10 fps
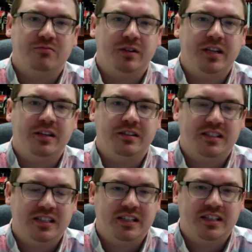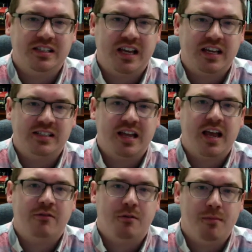we see this as
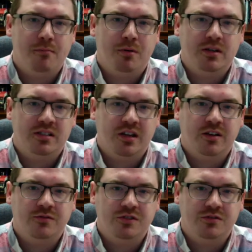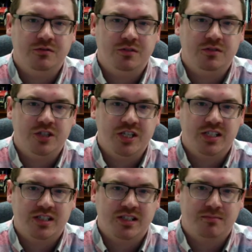a remembrance of
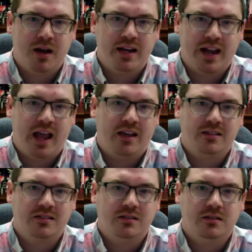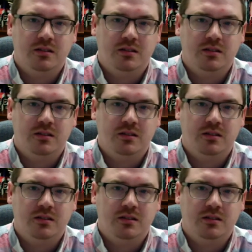Jesus' mighty acts.